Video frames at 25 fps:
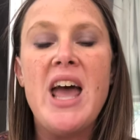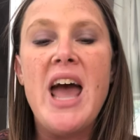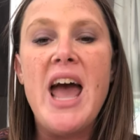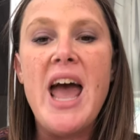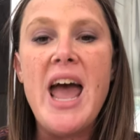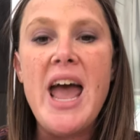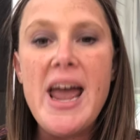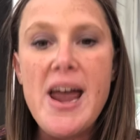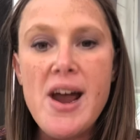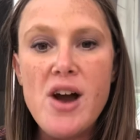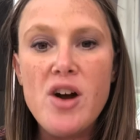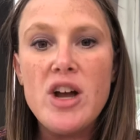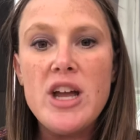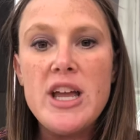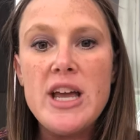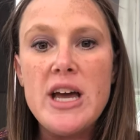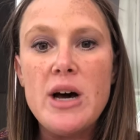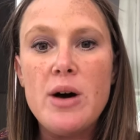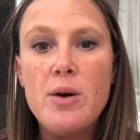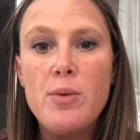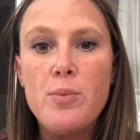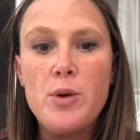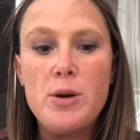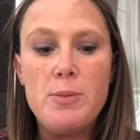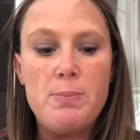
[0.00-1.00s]

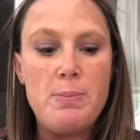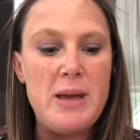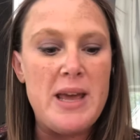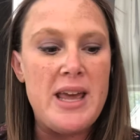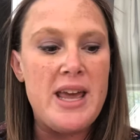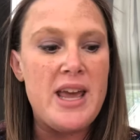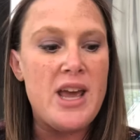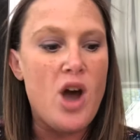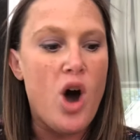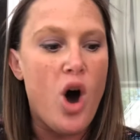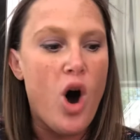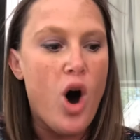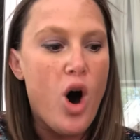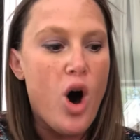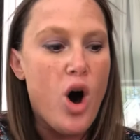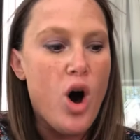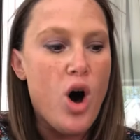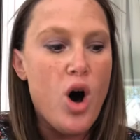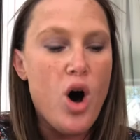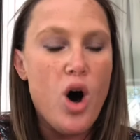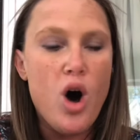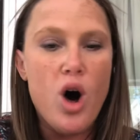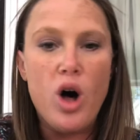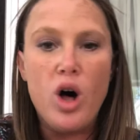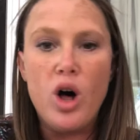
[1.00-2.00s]
area would be
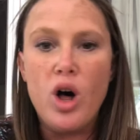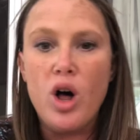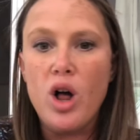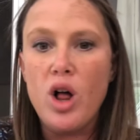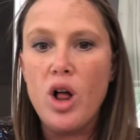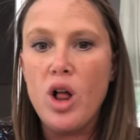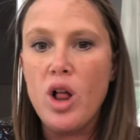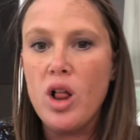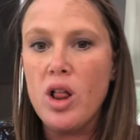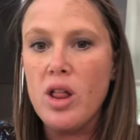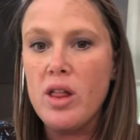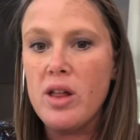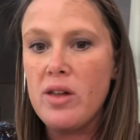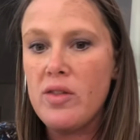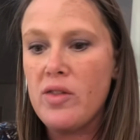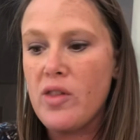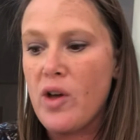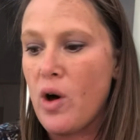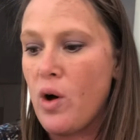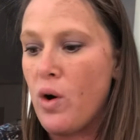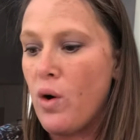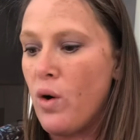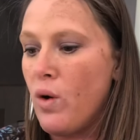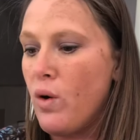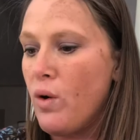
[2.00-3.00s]
the
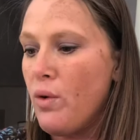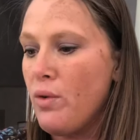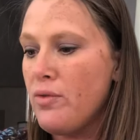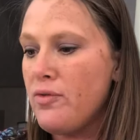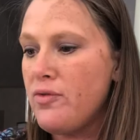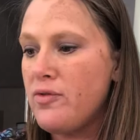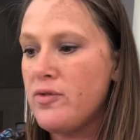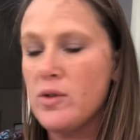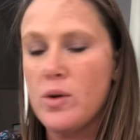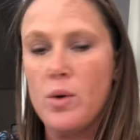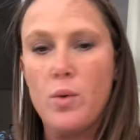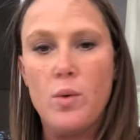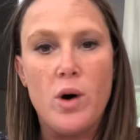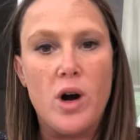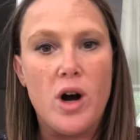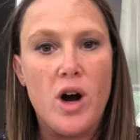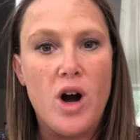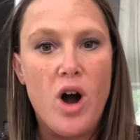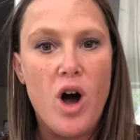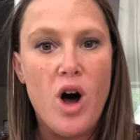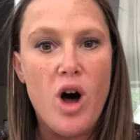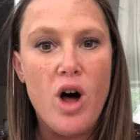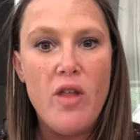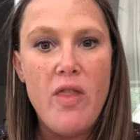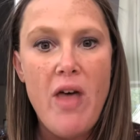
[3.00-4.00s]
whole floor.
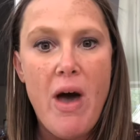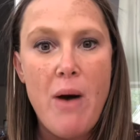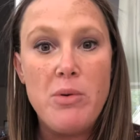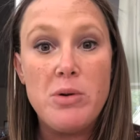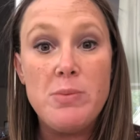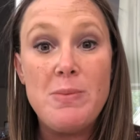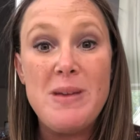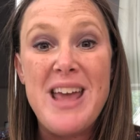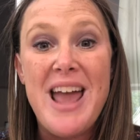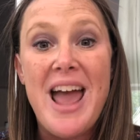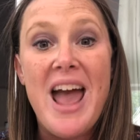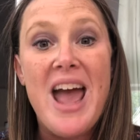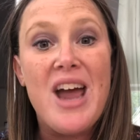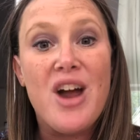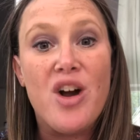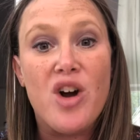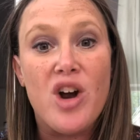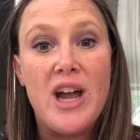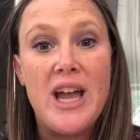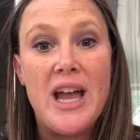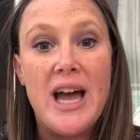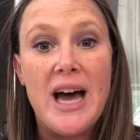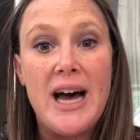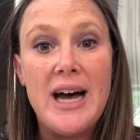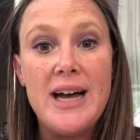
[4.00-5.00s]
All that would be
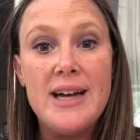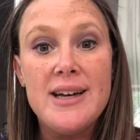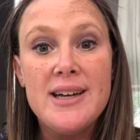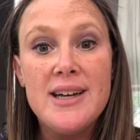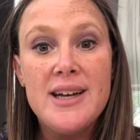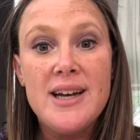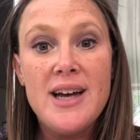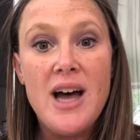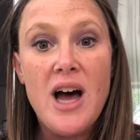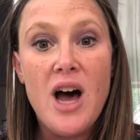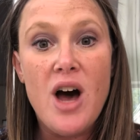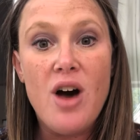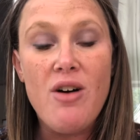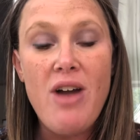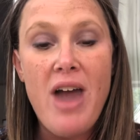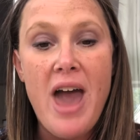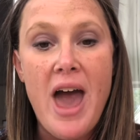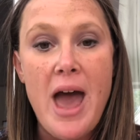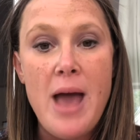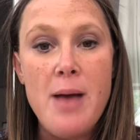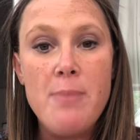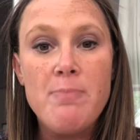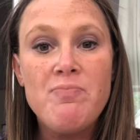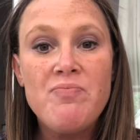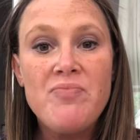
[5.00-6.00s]
area,
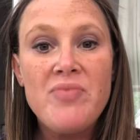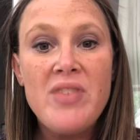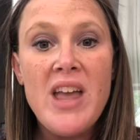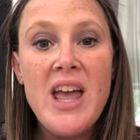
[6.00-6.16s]
okay?